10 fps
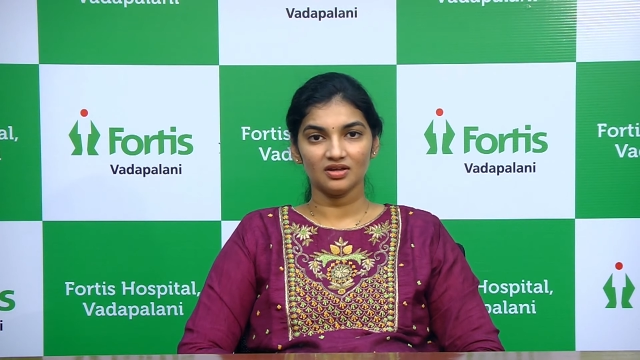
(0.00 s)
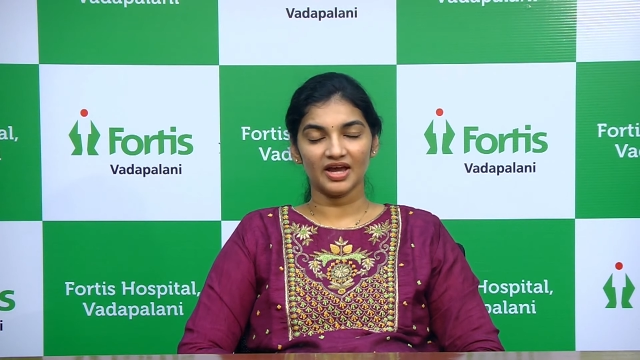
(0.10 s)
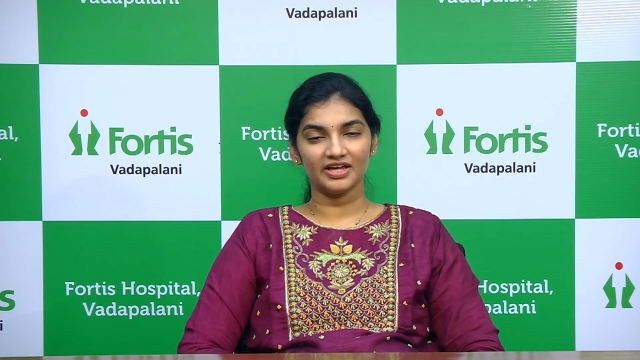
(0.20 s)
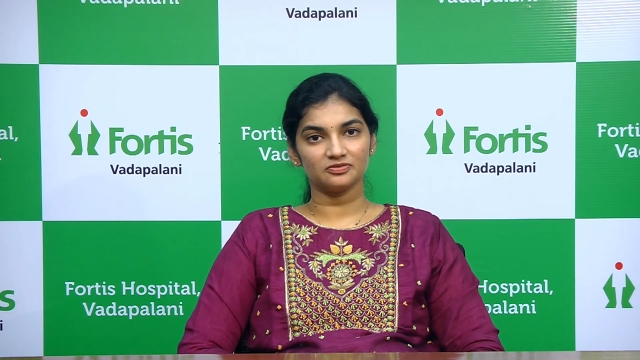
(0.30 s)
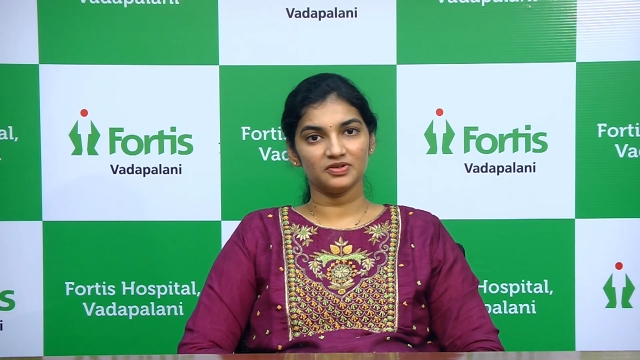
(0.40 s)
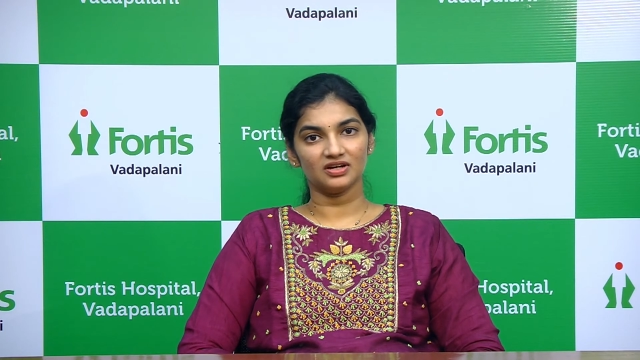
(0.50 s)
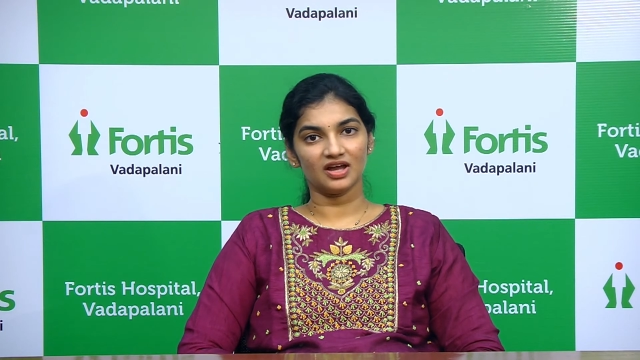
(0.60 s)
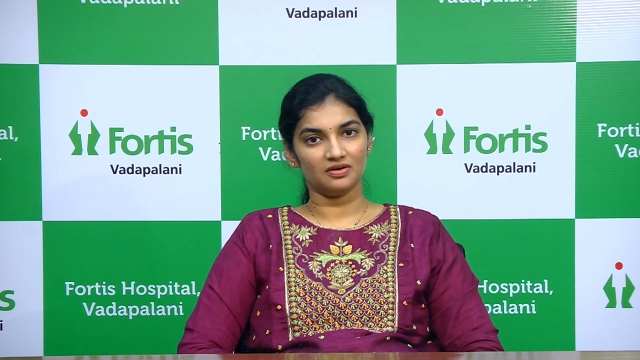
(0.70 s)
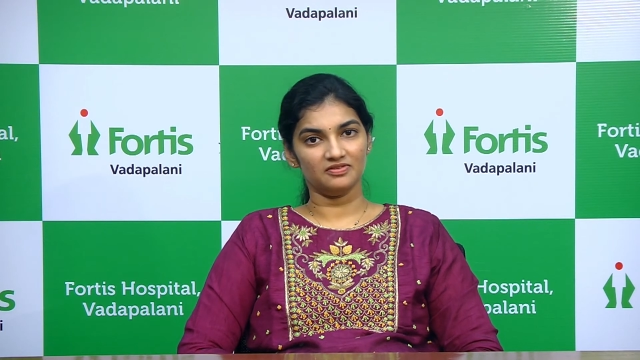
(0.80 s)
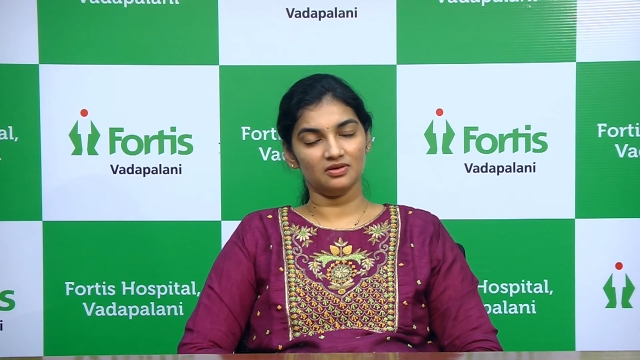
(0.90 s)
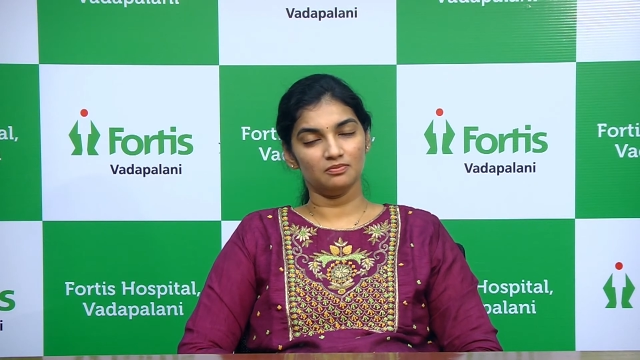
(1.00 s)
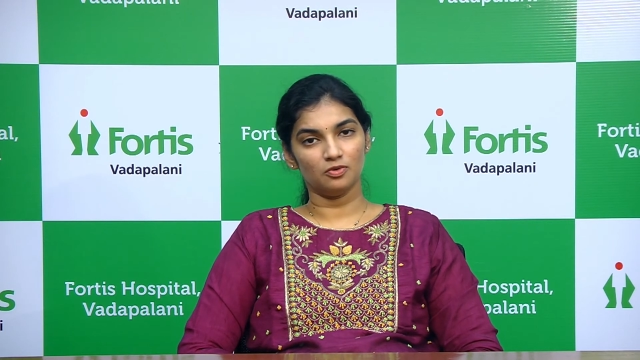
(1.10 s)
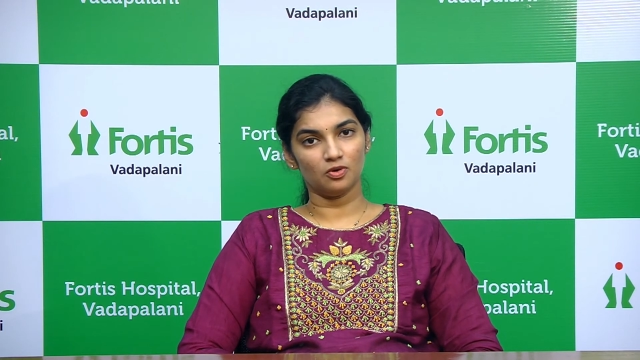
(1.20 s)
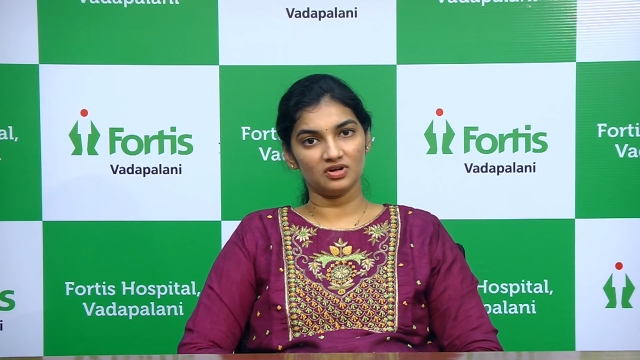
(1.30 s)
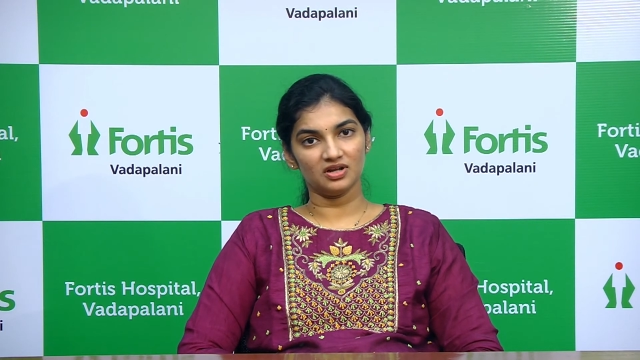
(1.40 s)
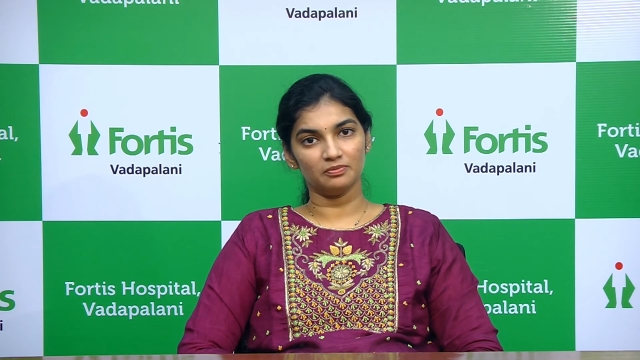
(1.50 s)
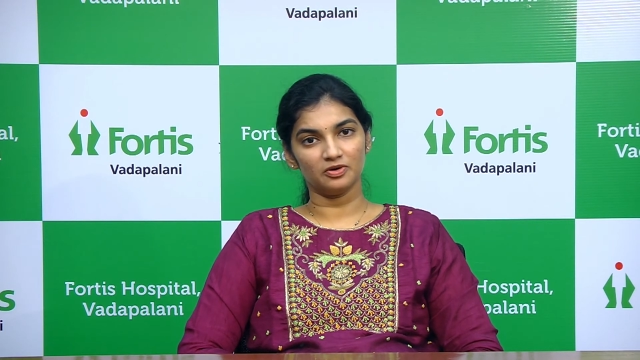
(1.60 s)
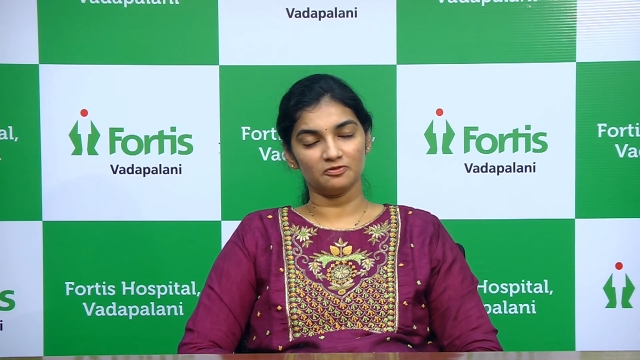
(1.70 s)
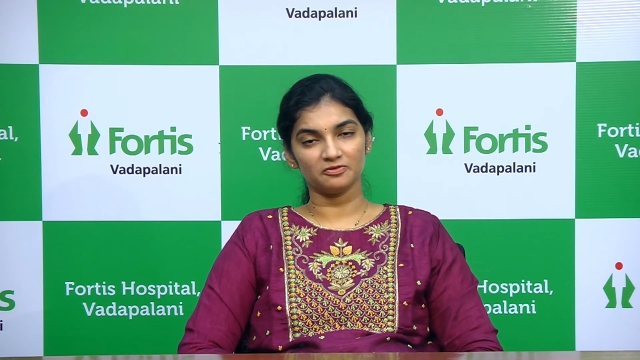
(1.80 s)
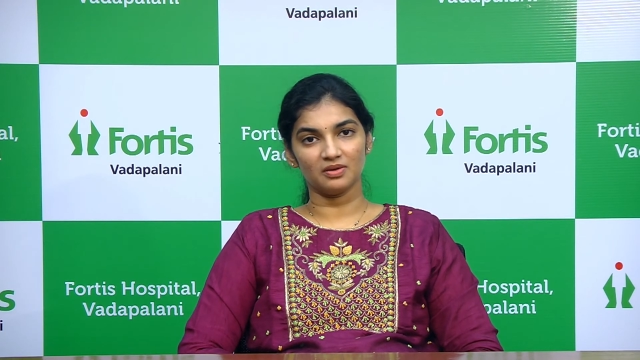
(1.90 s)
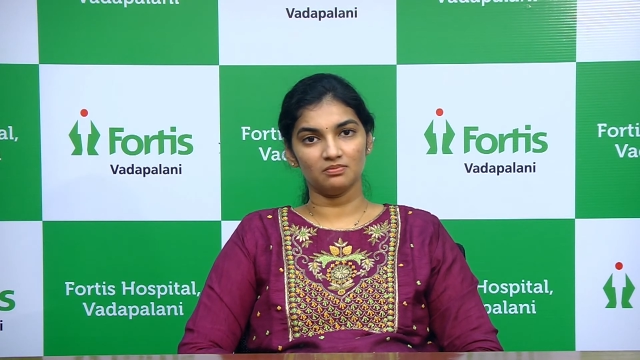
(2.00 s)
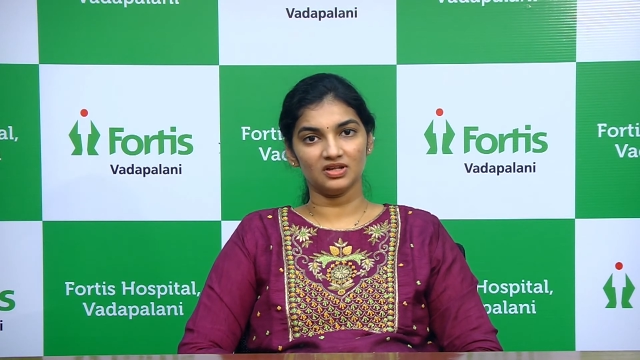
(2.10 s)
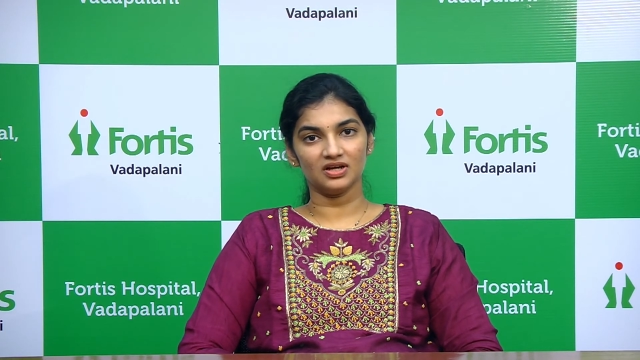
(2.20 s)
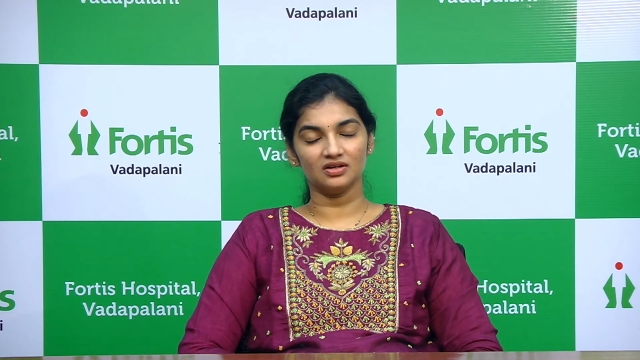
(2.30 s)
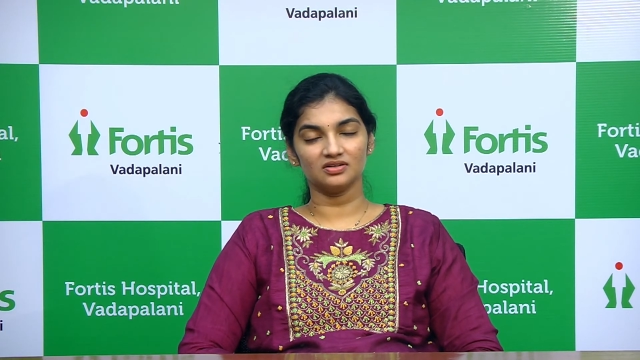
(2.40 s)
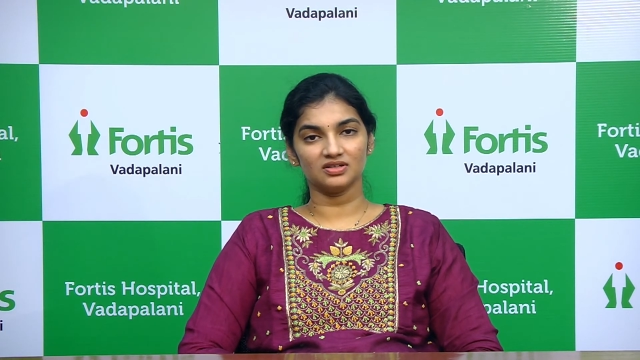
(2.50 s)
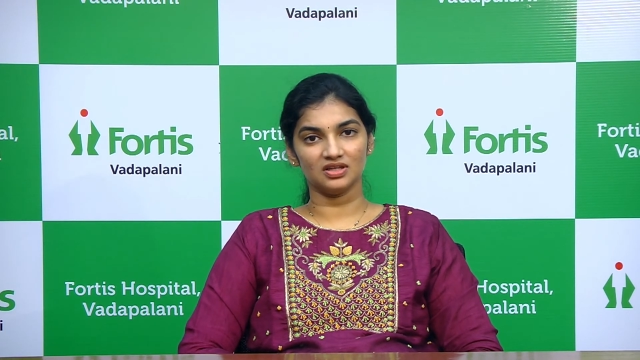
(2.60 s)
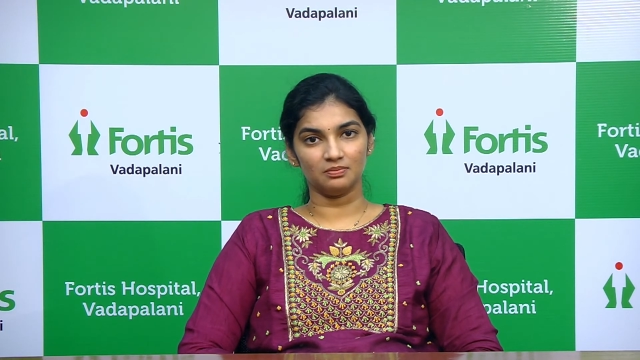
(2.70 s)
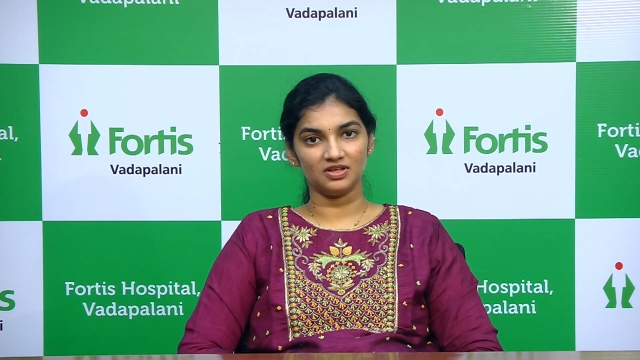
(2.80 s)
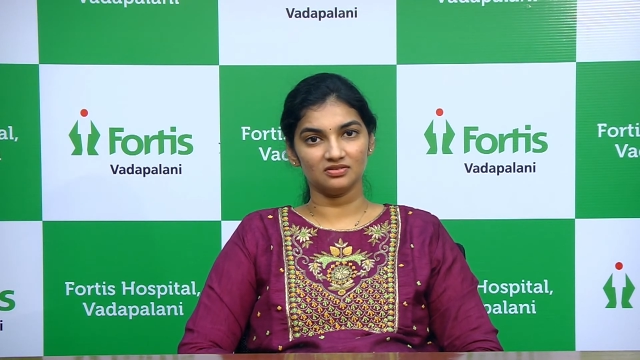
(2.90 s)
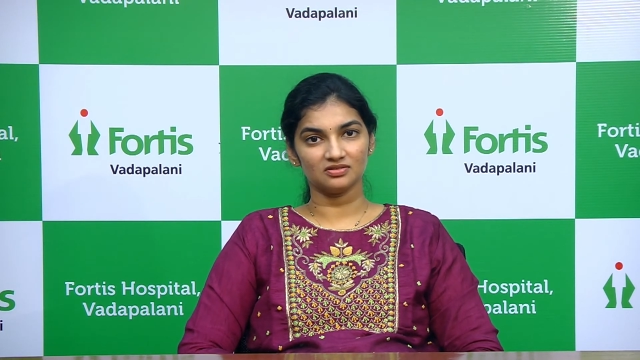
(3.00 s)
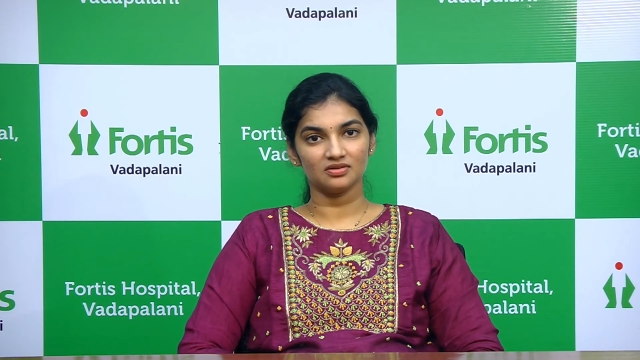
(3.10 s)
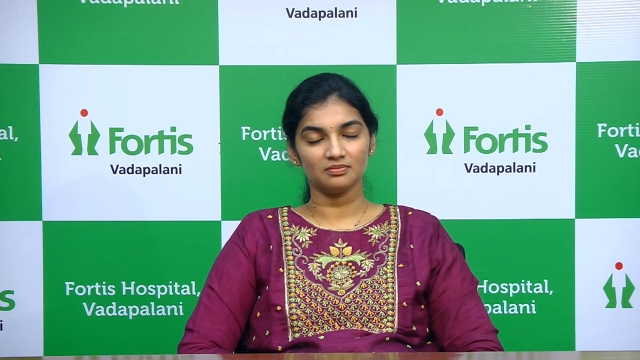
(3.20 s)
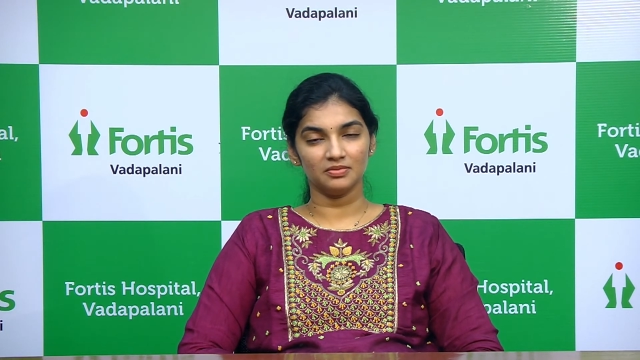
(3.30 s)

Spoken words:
as we are having more number of MDR-TBs